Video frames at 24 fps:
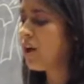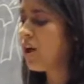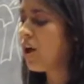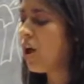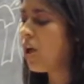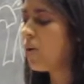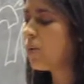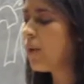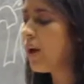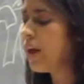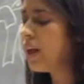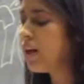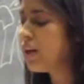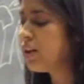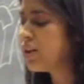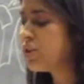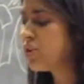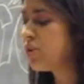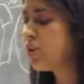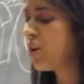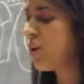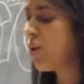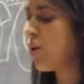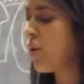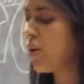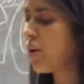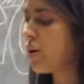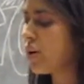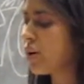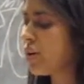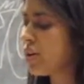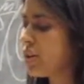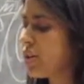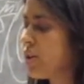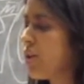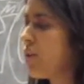I'll wait on street
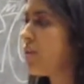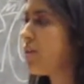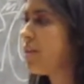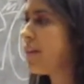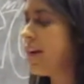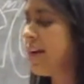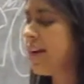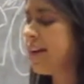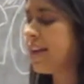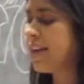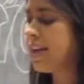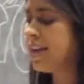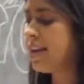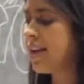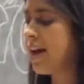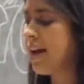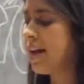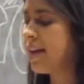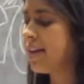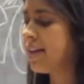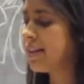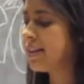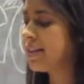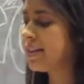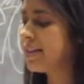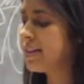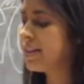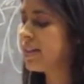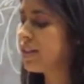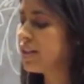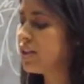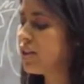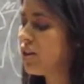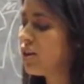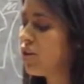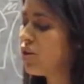corners all day and at night,
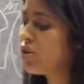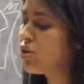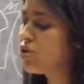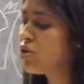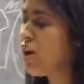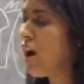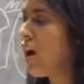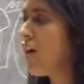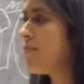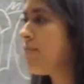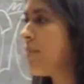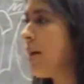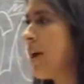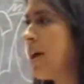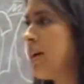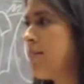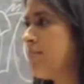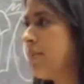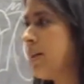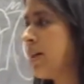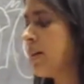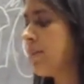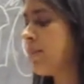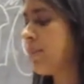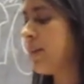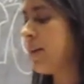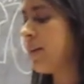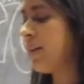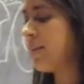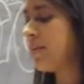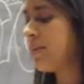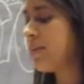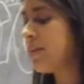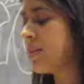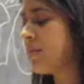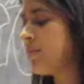so you'll drive by and pick
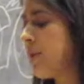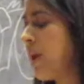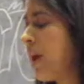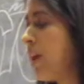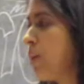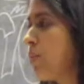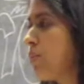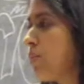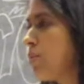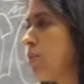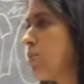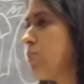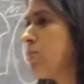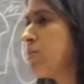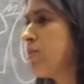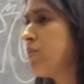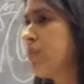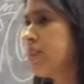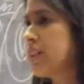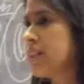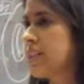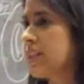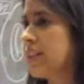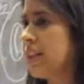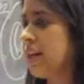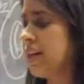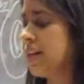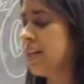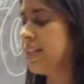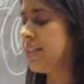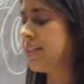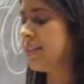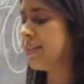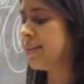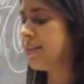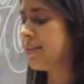me to paint a room or fix a light.